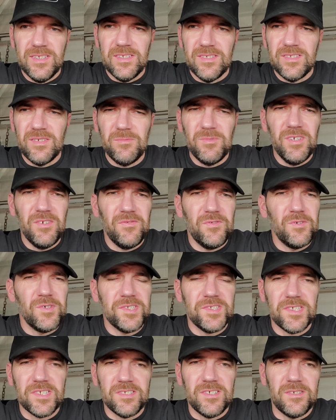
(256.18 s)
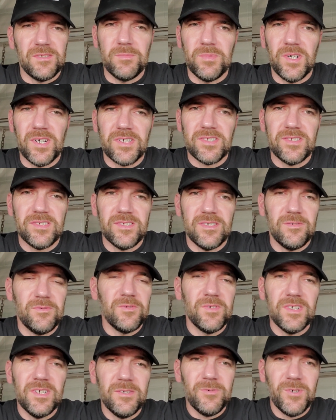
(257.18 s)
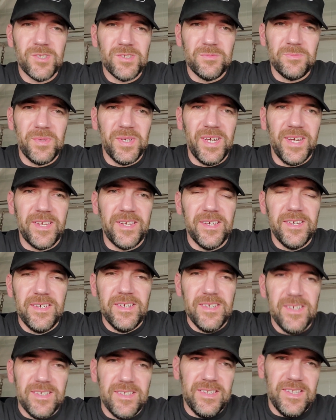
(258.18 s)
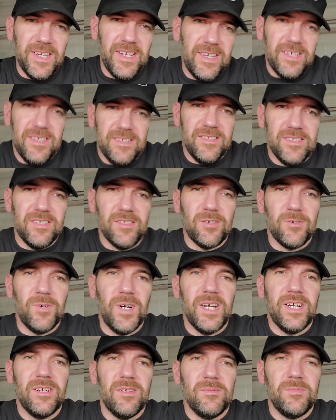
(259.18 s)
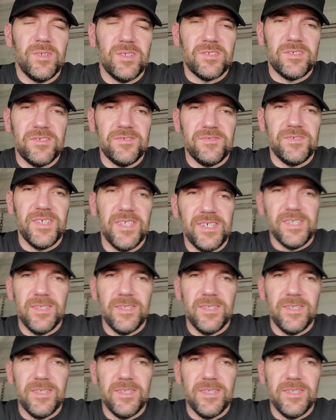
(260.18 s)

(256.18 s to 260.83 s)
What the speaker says: somewhere $400-600. It wasn't bad. And then I did acquire a bunch of